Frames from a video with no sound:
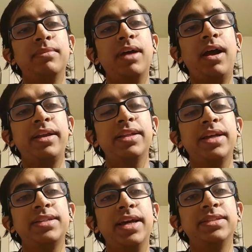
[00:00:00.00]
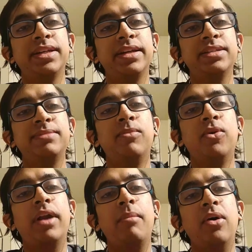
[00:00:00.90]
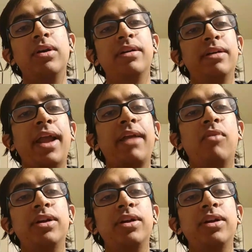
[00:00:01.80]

Ankita's answer is more about like what